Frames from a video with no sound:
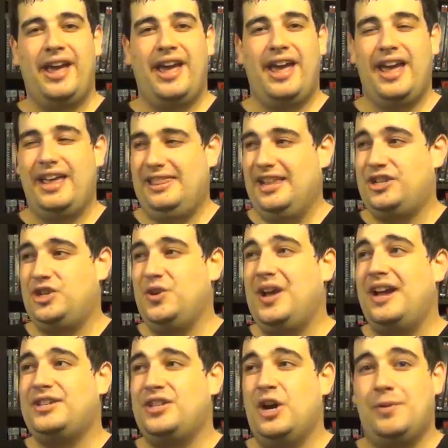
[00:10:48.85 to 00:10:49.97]
and let you
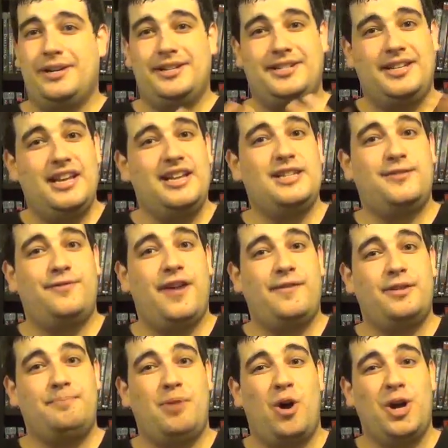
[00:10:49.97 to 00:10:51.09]
guys know what is his
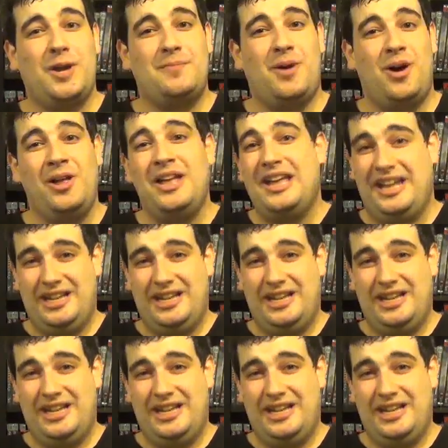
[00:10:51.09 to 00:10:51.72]
favorite Pokeball